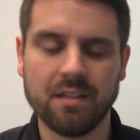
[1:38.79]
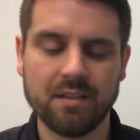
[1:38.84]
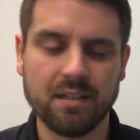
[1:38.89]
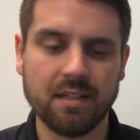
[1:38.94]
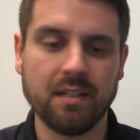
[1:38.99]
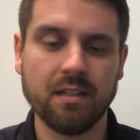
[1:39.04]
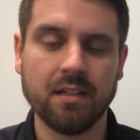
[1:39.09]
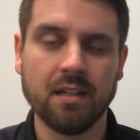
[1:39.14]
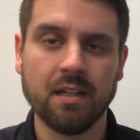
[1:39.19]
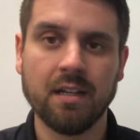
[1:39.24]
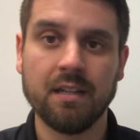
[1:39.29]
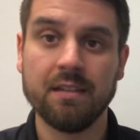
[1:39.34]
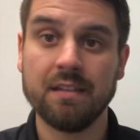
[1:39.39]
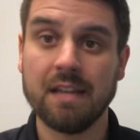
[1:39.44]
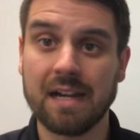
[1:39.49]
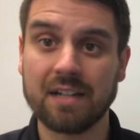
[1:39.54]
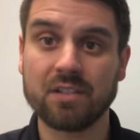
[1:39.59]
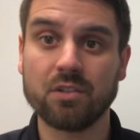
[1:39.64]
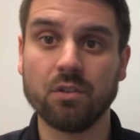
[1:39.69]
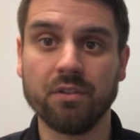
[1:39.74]
And then the
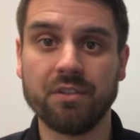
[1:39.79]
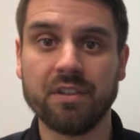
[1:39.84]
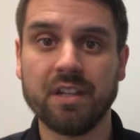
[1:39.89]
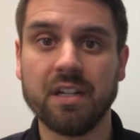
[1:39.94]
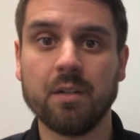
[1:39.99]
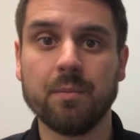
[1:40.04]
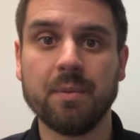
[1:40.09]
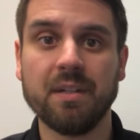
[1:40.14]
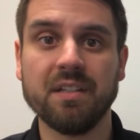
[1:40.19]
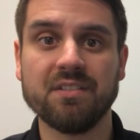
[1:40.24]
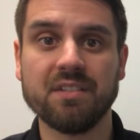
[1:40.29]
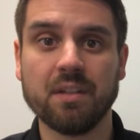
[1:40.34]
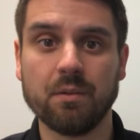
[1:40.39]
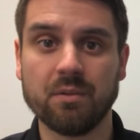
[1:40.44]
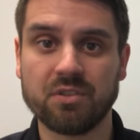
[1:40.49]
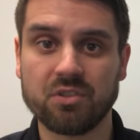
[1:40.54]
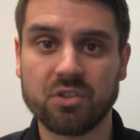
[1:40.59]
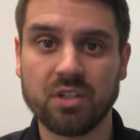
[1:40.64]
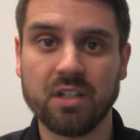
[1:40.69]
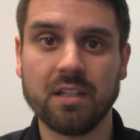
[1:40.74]
actual therapist that
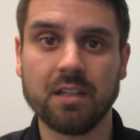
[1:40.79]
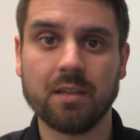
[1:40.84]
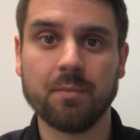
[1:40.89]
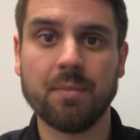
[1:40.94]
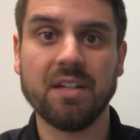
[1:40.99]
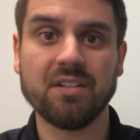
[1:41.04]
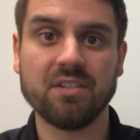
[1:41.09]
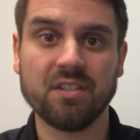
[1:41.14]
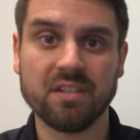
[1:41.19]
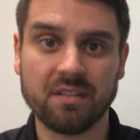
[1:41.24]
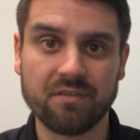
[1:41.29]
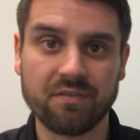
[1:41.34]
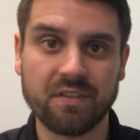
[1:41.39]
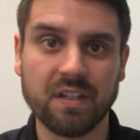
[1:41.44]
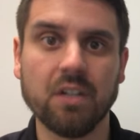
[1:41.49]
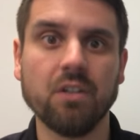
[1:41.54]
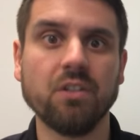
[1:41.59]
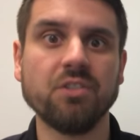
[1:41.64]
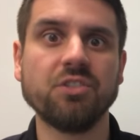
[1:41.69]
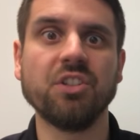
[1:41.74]
was treating the patient that
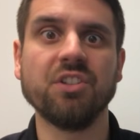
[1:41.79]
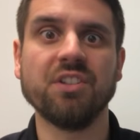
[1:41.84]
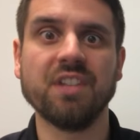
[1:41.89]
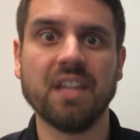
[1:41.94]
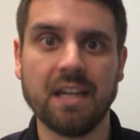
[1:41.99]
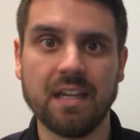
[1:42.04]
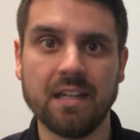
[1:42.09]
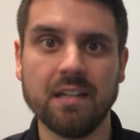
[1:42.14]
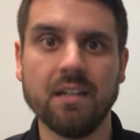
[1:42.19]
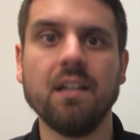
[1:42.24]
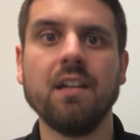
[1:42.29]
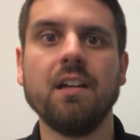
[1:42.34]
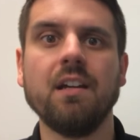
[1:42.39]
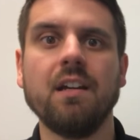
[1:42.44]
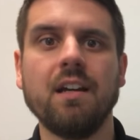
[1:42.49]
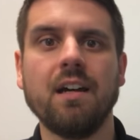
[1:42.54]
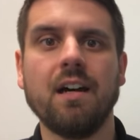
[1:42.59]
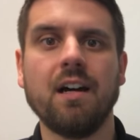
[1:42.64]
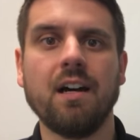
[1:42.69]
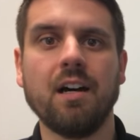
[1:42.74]
fell should then
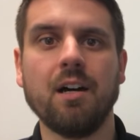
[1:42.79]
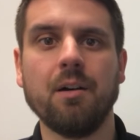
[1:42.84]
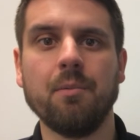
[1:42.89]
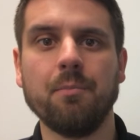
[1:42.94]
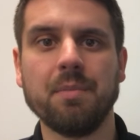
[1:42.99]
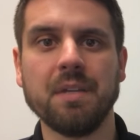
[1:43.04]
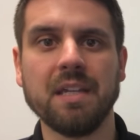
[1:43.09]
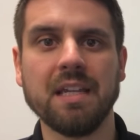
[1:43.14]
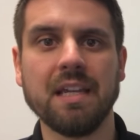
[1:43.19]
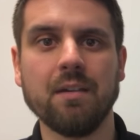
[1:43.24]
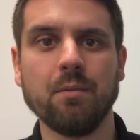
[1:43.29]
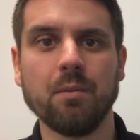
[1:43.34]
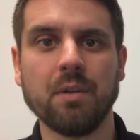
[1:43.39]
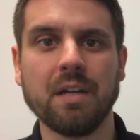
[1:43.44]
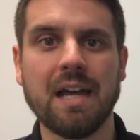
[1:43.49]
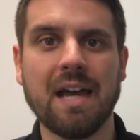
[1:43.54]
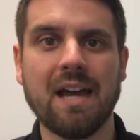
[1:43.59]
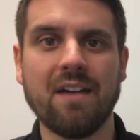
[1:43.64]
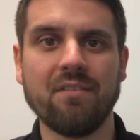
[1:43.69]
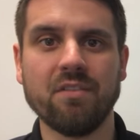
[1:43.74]
be able
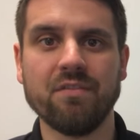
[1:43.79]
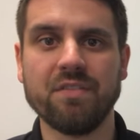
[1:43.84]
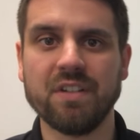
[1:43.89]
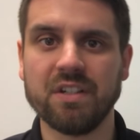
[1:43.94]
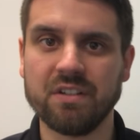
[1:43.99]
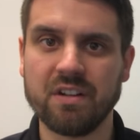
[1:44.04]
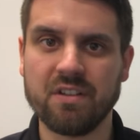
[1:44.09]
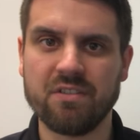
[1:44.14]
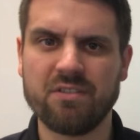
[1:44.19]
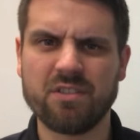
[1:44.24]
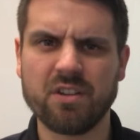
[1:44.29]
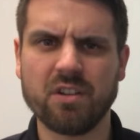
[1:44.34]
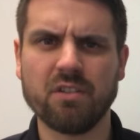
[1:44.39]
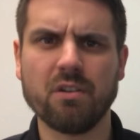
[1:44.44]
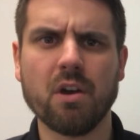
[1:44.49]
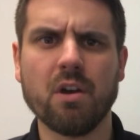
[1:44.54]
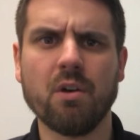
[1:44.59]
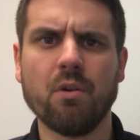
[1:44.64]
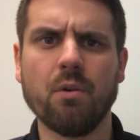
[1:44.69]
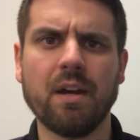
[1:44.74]
to have a very
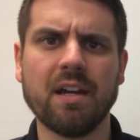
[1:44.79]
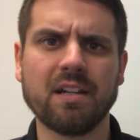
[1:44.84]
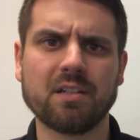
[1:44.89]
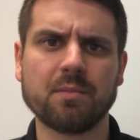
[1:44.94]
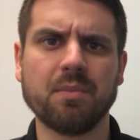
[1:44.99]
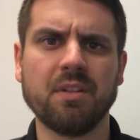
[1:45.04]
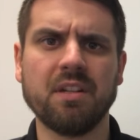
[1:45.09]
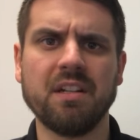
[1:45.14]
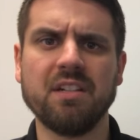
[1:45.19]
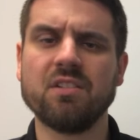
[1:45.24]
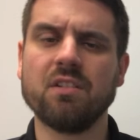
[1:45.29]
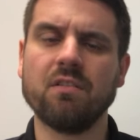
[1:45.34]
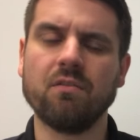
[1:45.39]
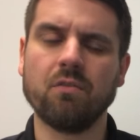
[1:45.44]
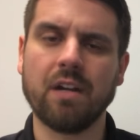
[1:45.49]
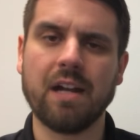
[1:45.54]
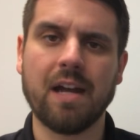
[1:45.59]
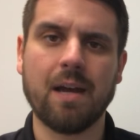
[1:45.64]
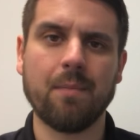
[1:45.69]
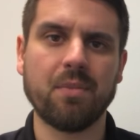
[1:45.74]
thorough explanation of
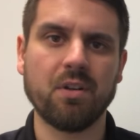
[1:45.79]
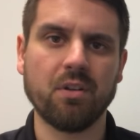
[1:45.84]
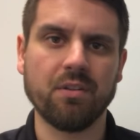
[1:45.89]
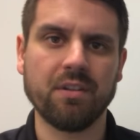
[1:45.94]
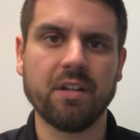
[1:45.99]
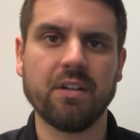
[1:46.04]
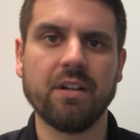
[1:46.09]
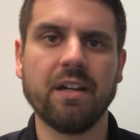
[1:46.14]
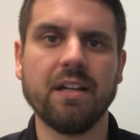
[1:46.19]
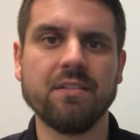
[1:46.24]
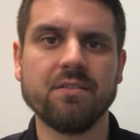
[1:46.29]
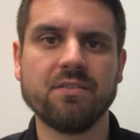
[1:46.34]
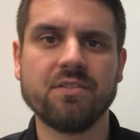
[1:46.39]
what happened on their end.